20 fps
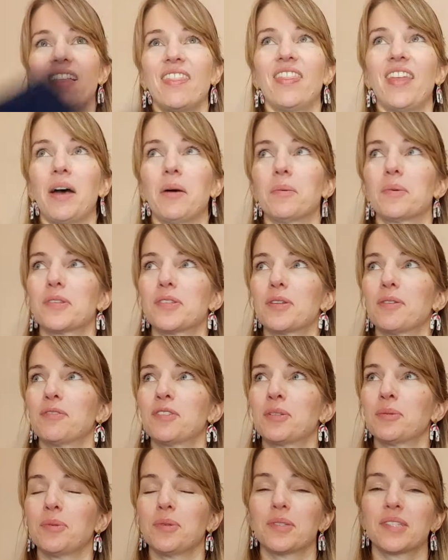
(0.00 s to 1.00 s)
That was sort of
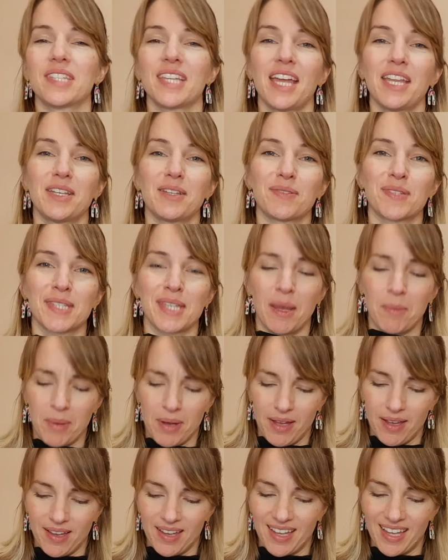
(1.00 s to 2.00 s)
towards the end of
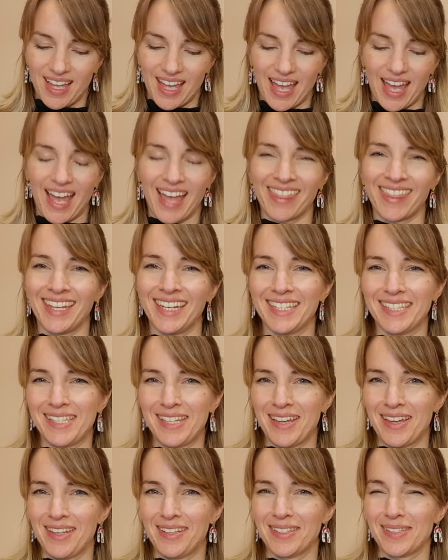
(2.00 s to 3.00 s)
summer, and then it
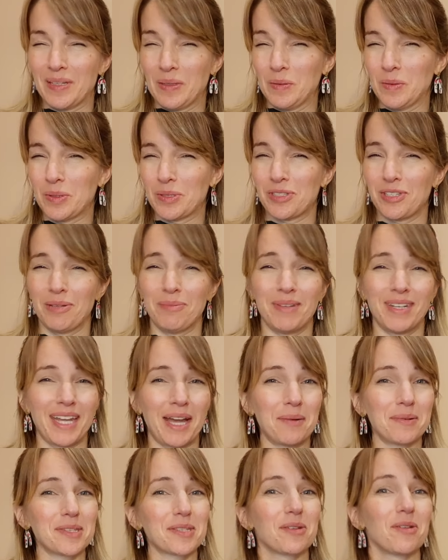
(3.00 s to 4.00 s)
turned to autumn, and
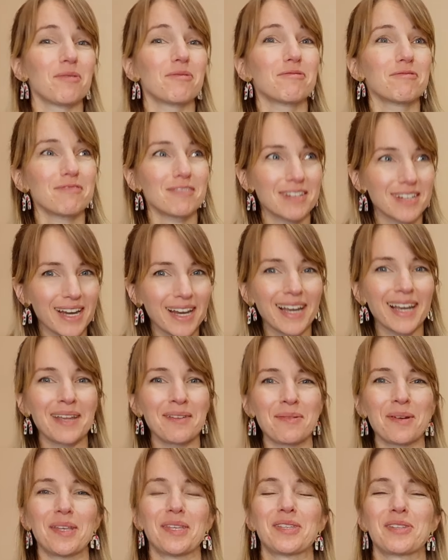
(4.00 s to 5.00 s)
now it's got really
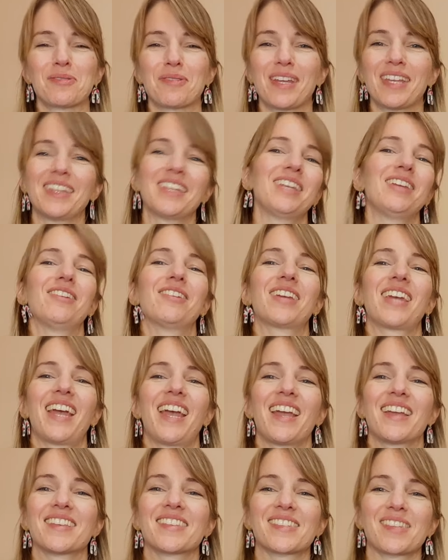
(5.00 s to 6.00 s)
wintry in the
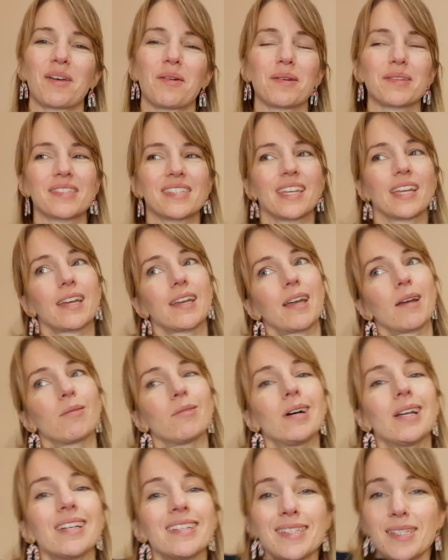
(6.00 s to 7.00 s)
UK. So I was thinking,
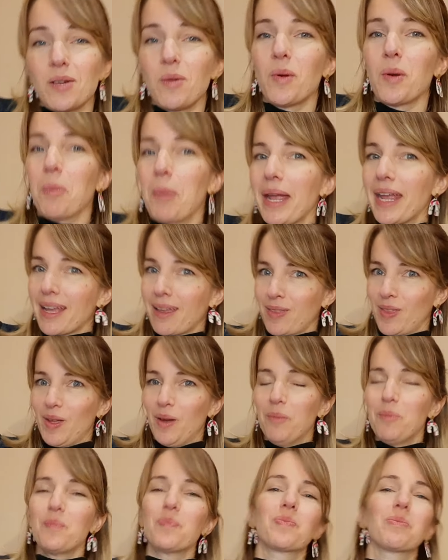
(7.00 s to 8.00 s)
well, I still want to make
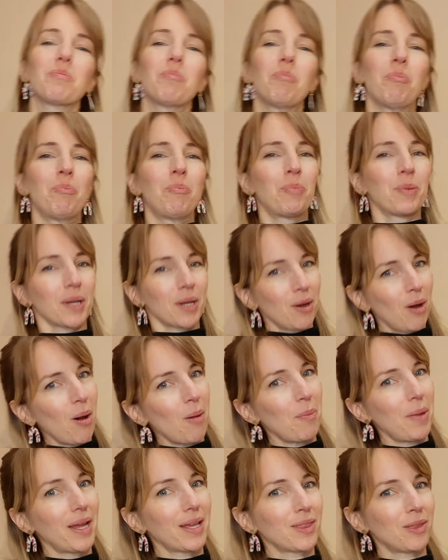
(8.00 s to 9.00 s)
them, but I
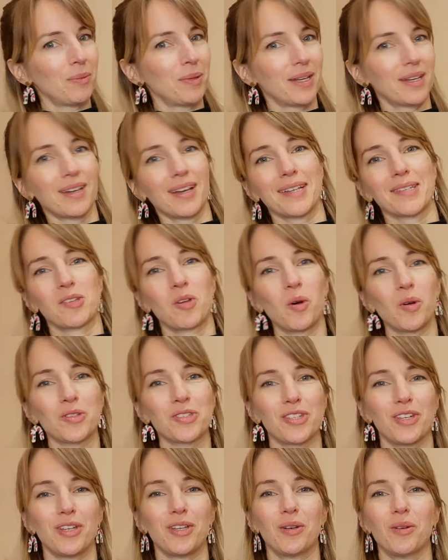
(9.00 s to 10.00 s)
can't make them in a nice
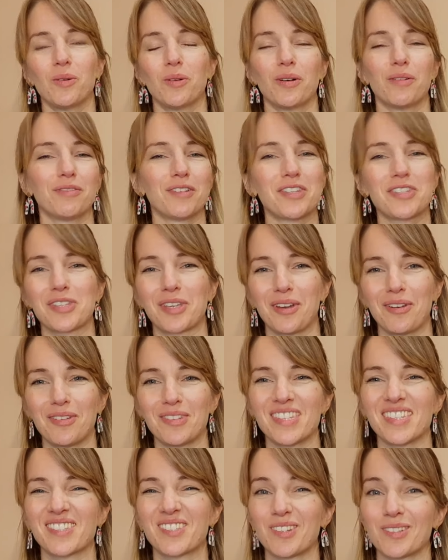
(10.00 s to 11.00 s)
cotton or a
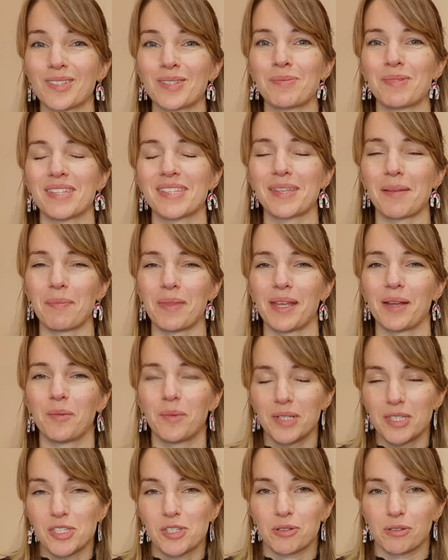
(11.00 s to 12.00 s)
viscose. It's got to be something
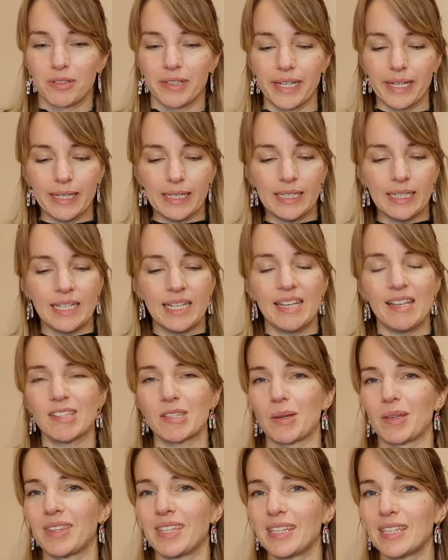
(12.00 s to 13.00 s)
wintry.
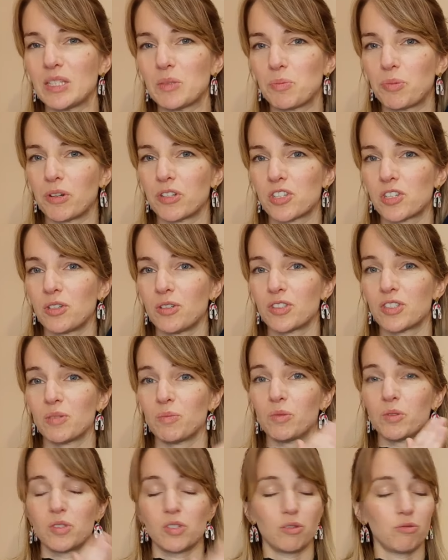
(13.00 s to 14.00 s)
So I think this brushed cotton
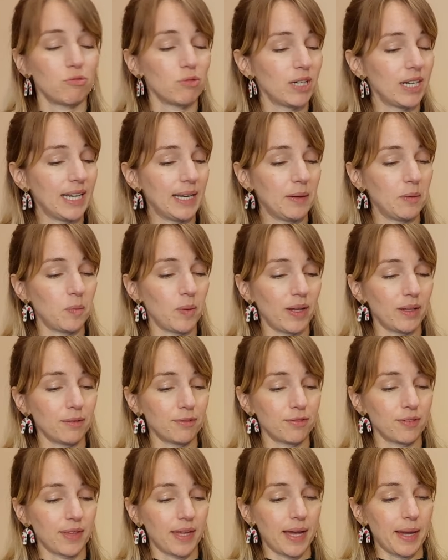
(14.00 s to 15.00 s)
will do really well
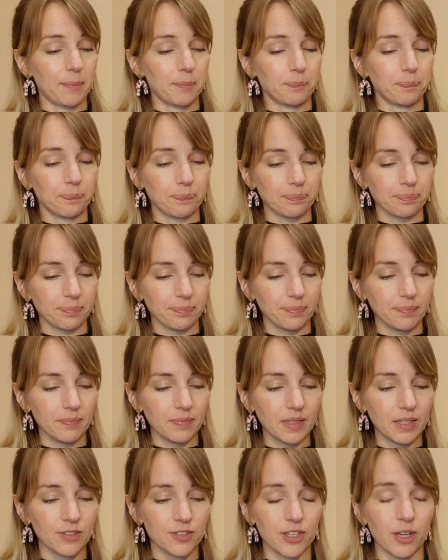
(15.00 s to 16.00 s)
for that.
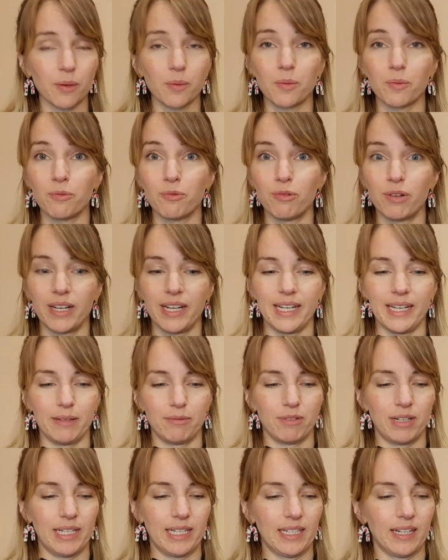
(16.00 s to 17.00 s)
So
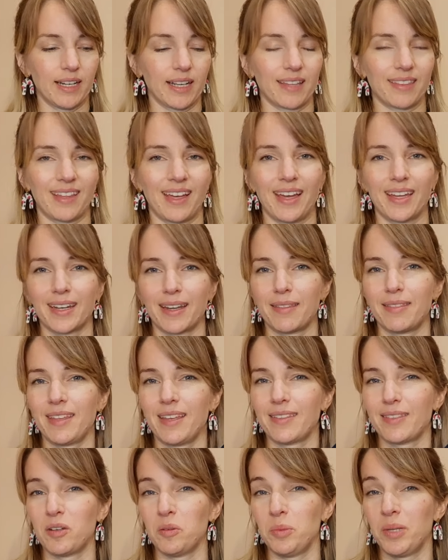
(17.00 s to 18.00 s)
really like that. And I
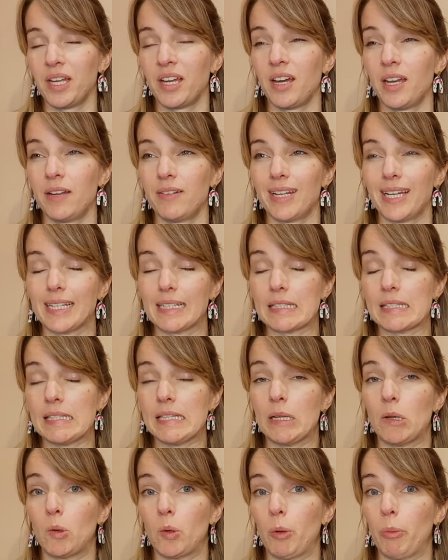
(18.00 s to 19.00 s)
think they'll be kind of like
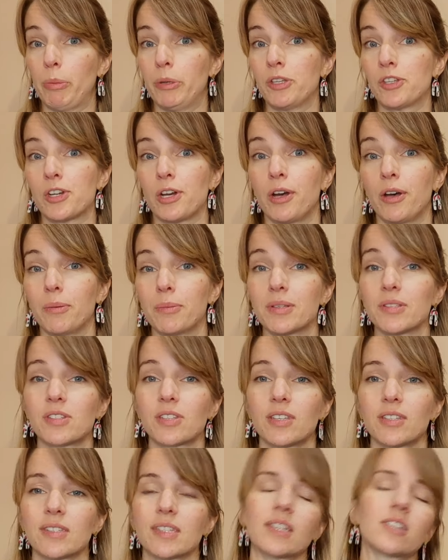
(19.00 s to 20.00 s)
secret pyjamas
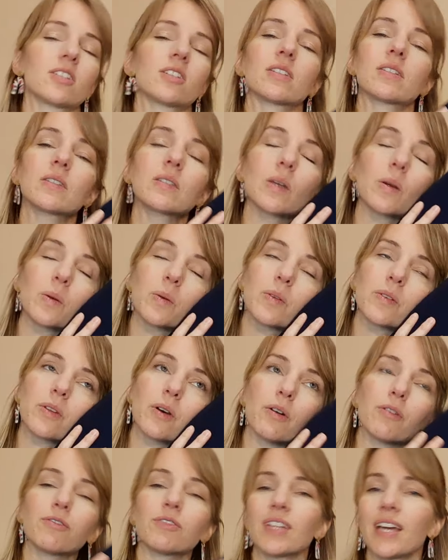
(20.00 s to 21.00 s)
because they're just so
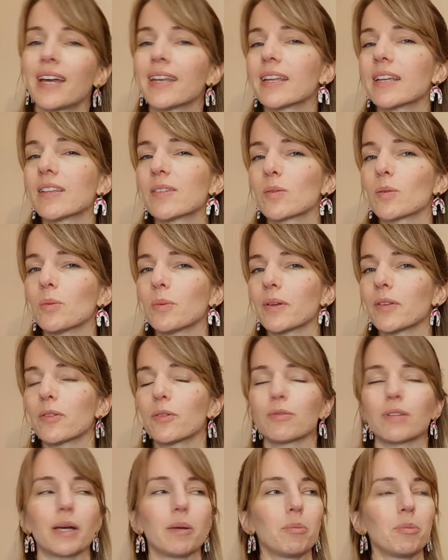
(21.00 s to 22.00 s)
soft. And it is almost
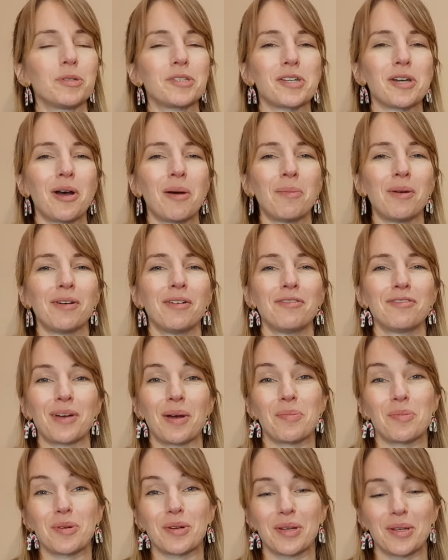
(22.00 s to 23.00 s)
sort of like pyjama
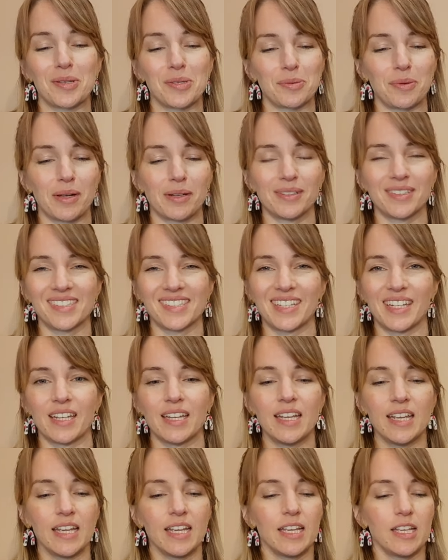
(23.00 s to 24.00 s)
fabric as well, isn't it?
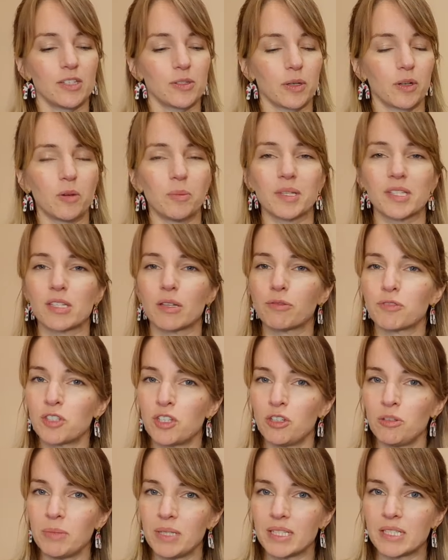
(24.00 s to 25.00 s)
So I got myself
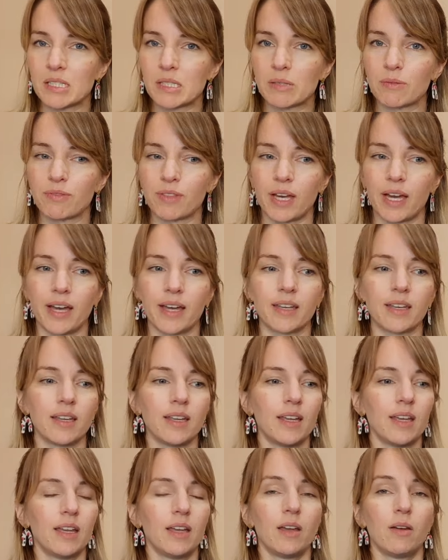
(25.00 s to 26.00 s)
2 meters of that.
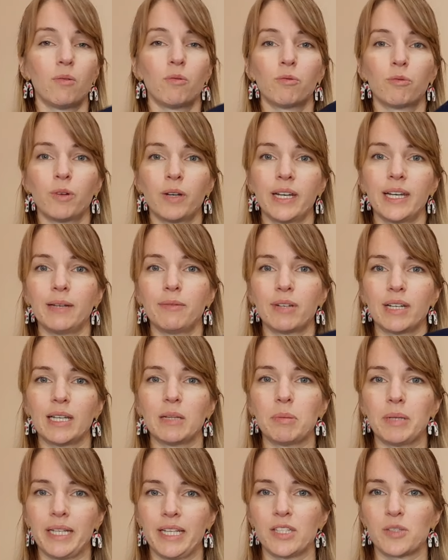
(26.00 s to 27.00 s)
Really
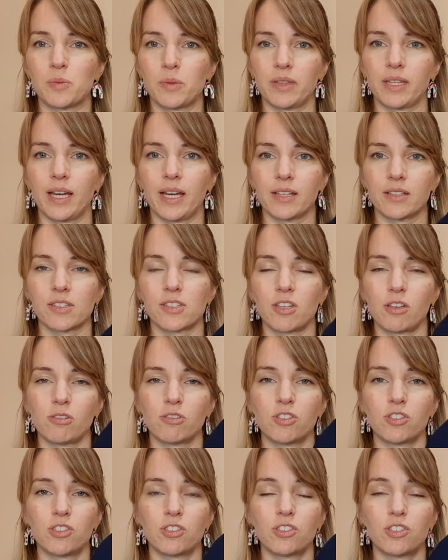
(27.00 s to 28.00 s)
pleased with that. So
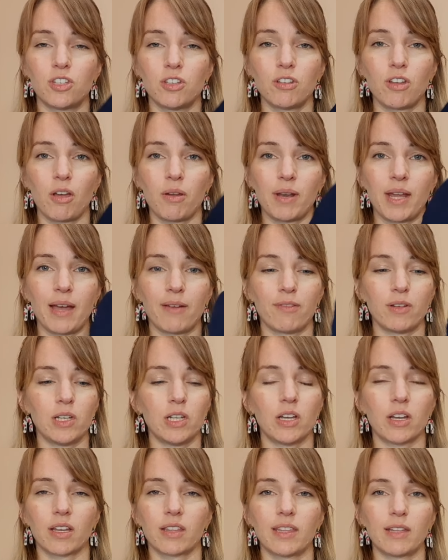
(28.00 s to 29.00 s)
do go and have a look.